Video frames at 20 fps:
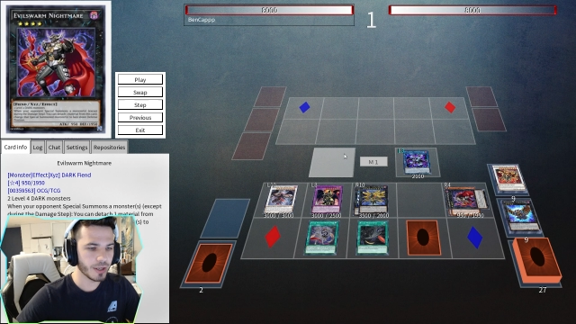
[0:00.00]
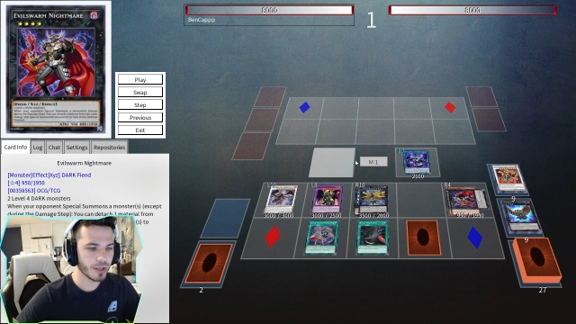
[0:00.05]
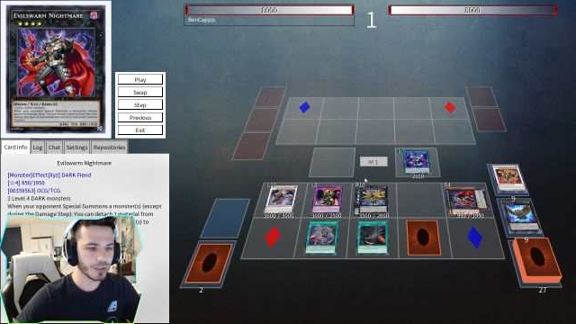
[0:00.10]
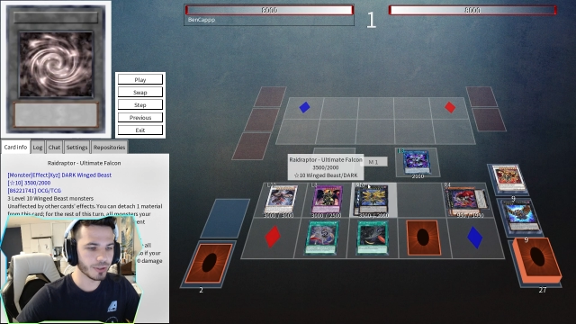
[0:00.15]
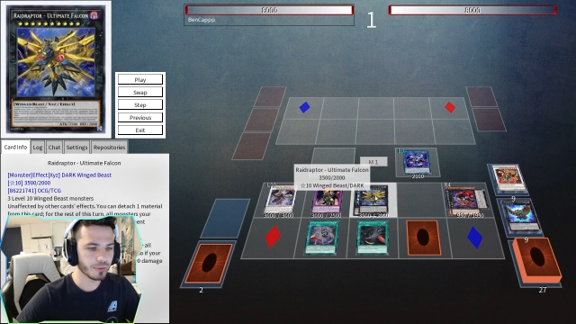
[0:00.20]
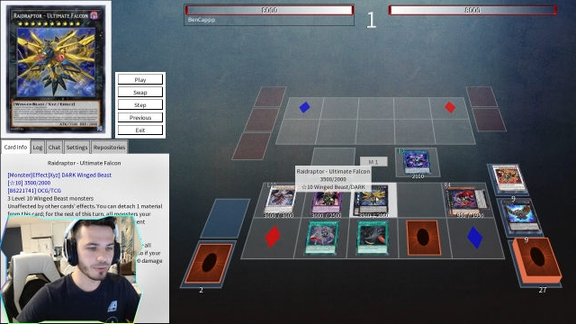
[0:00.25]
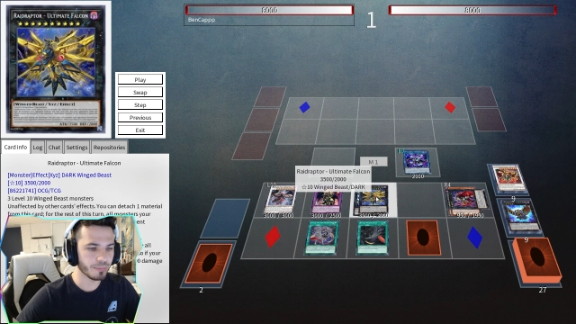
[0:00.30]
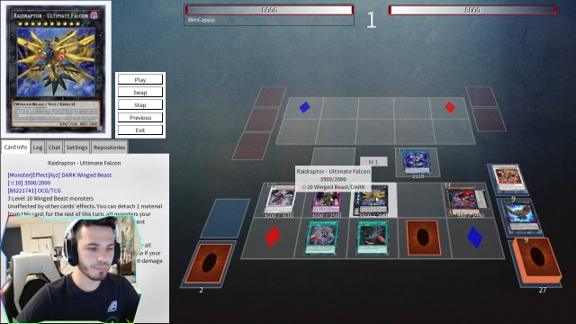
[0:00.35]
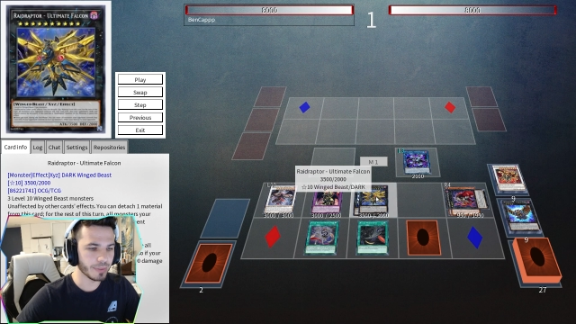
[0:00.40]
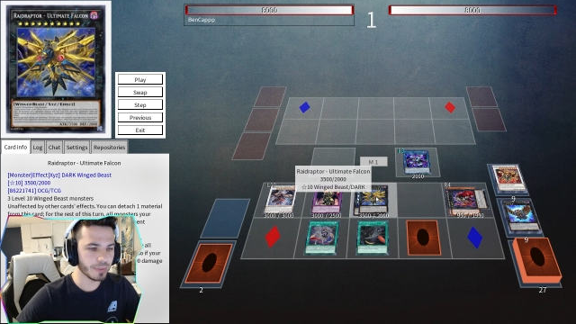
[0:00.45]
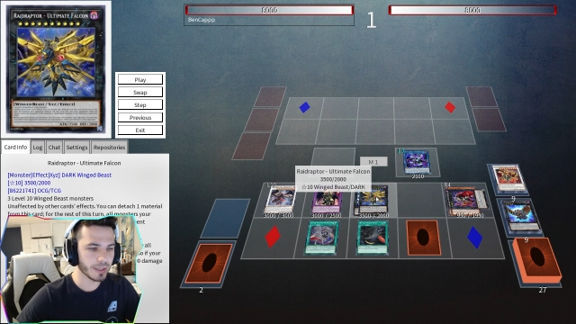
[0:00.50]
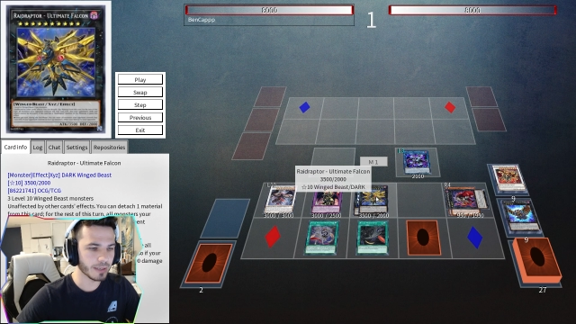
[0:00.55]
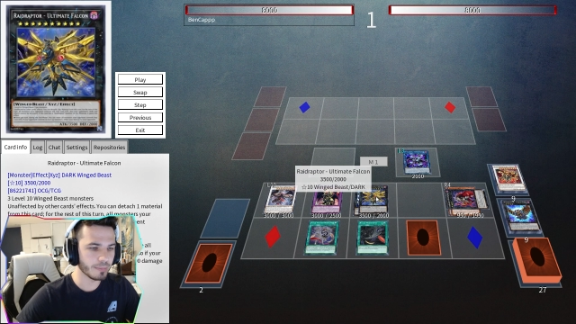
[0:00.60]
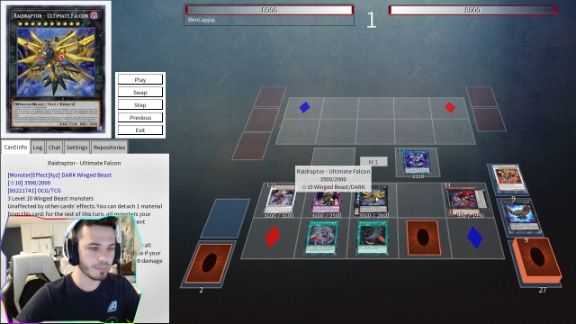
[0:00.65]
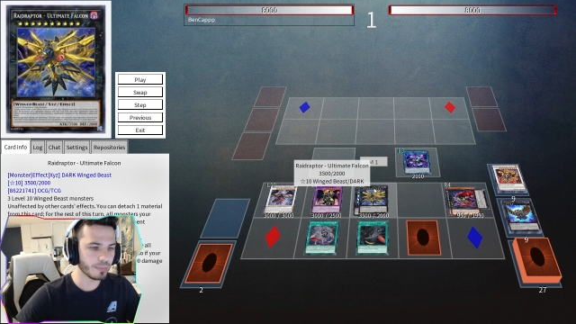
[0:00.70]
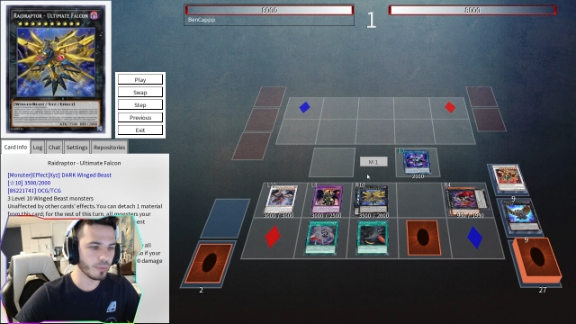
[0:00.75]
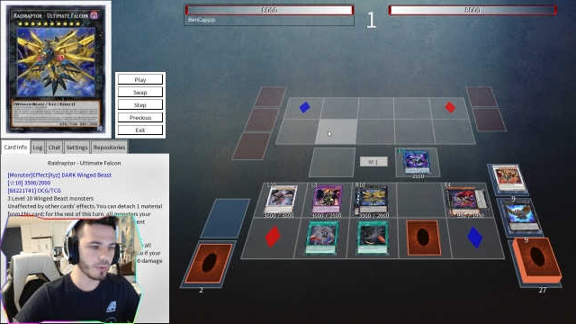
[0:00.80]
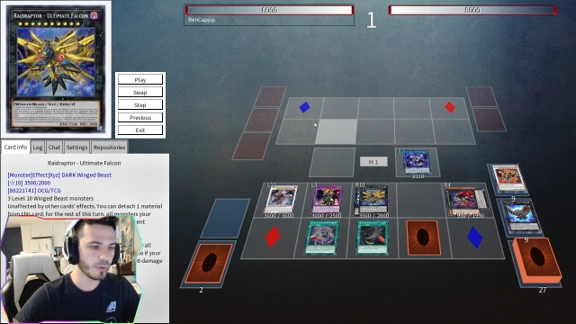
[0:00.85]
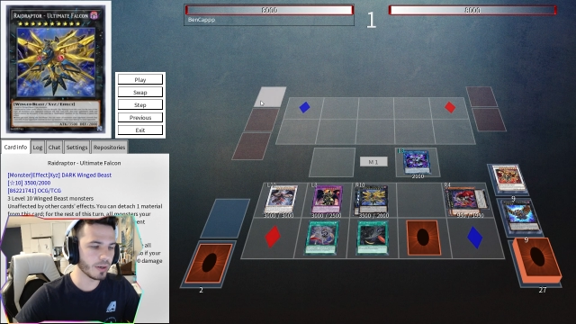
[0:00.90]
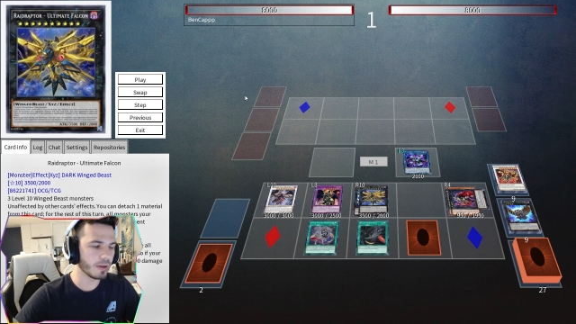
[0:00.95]
your big
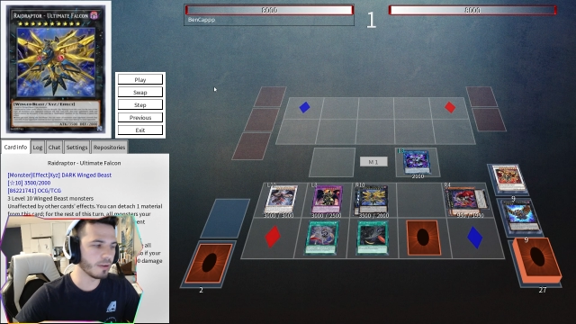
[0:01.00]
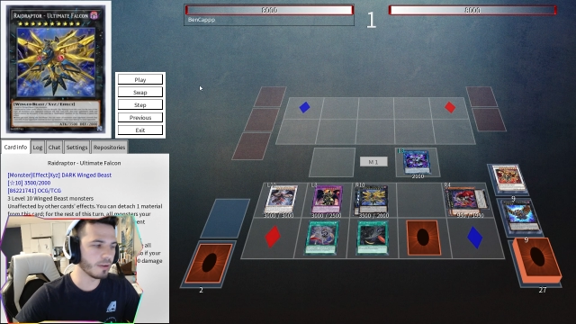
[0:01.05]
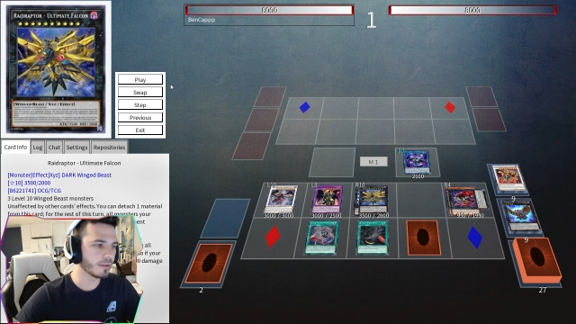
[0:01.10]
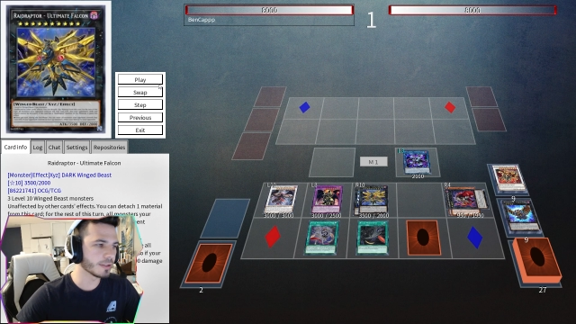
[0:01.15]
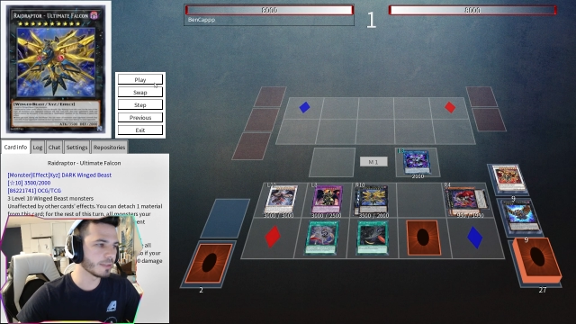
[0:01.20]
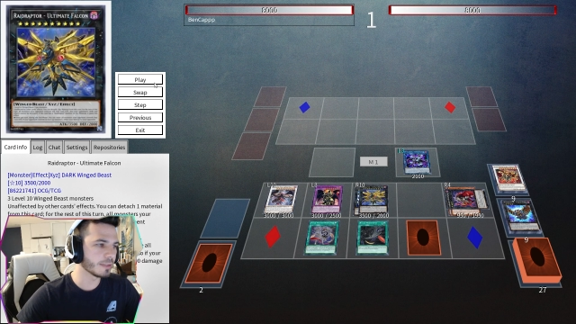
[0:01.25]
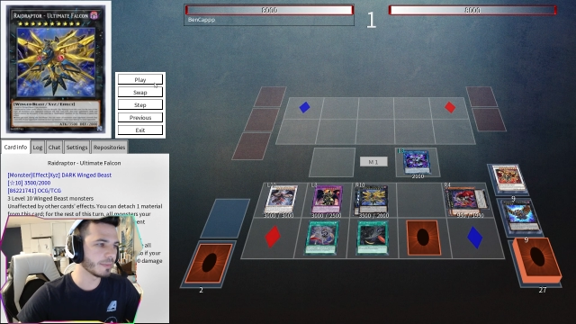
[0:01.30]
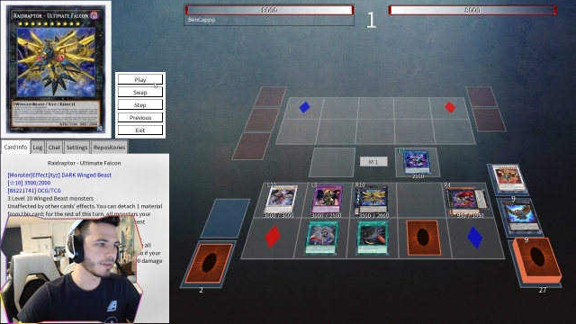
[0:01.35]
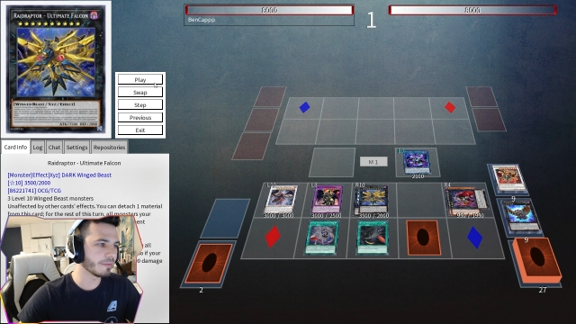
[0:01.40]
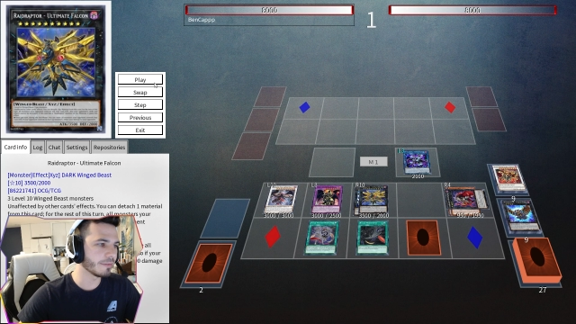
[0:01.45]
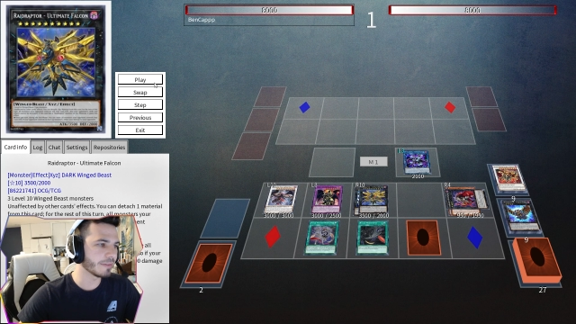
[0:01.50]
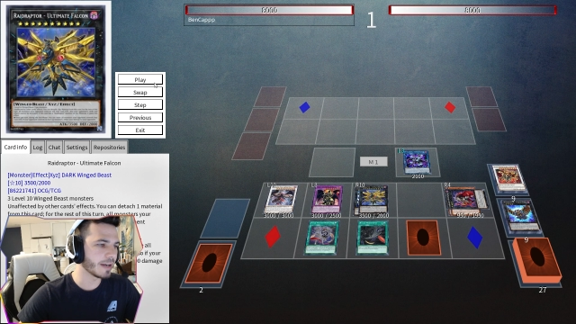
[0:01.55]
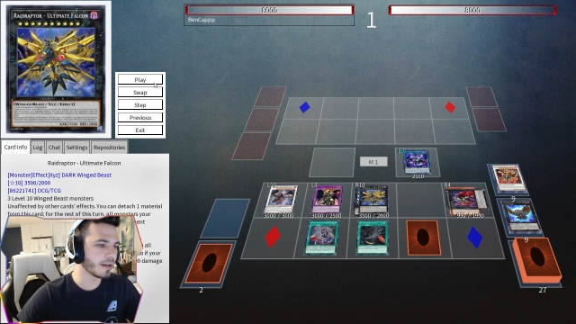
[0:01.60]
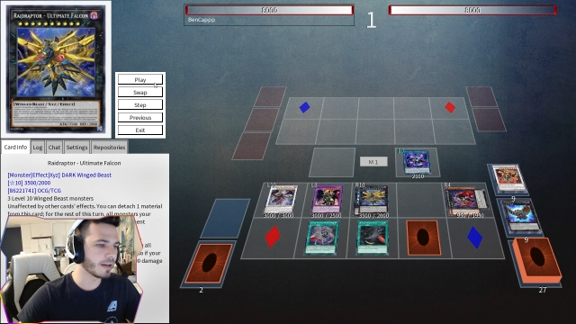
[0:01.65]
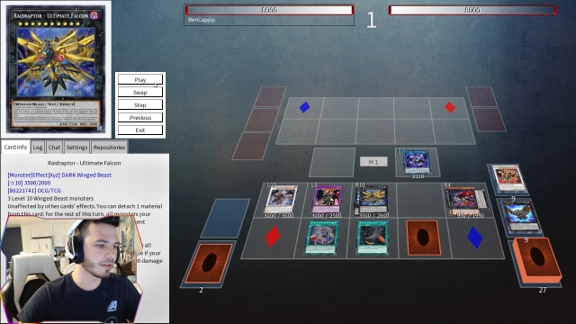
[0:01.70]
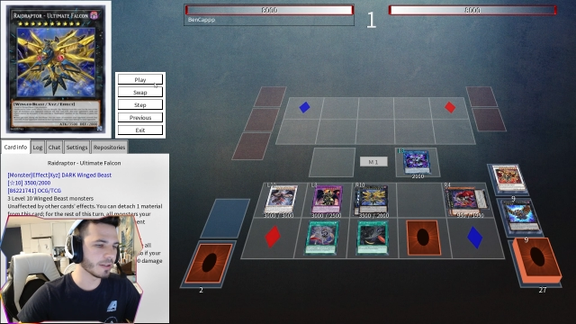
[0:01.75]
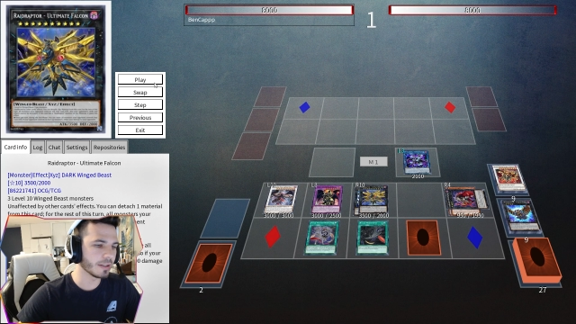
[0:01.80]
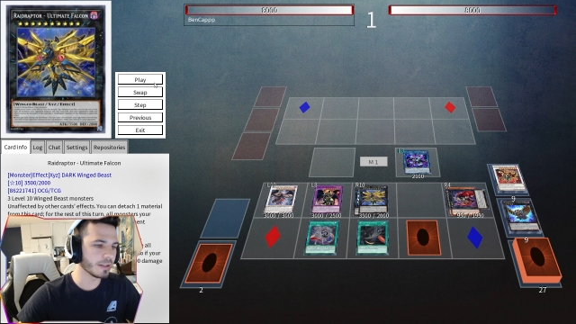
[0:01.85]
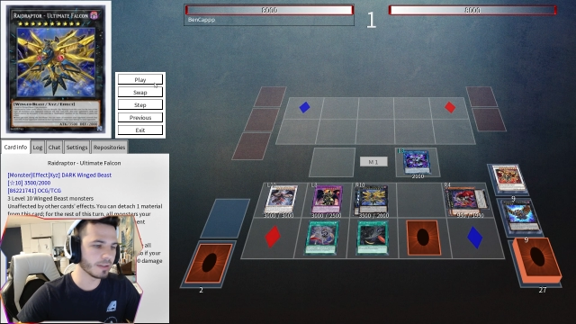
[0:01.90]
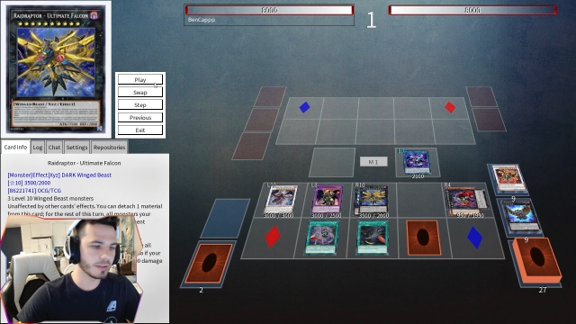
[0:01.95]
boy Ultimate
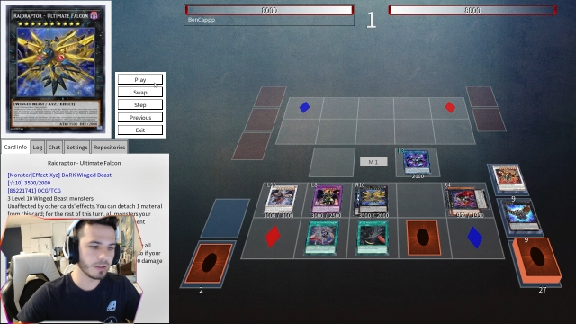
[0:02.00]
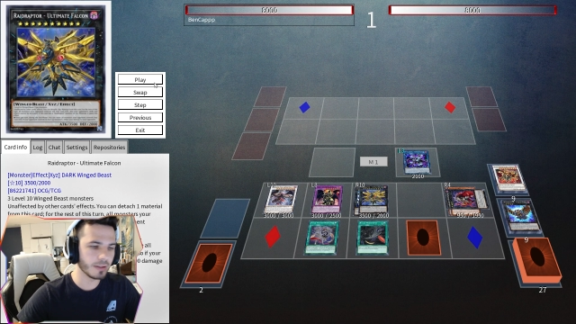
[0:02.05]
Falcon.